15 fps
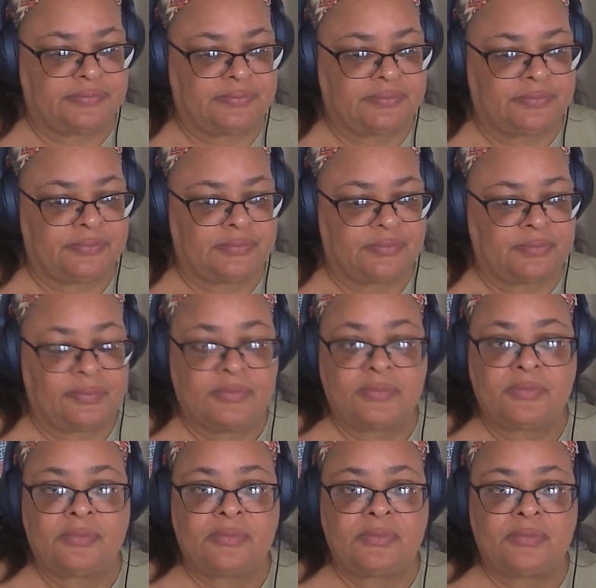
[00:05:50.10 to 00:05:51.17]

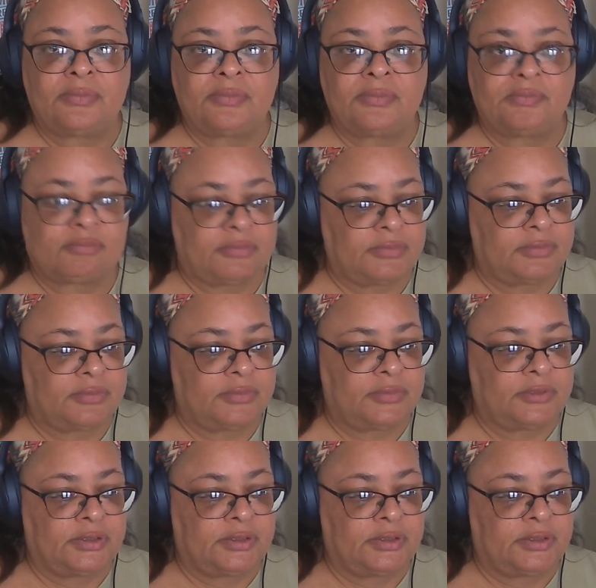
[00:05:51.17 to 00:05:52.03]
[no speech]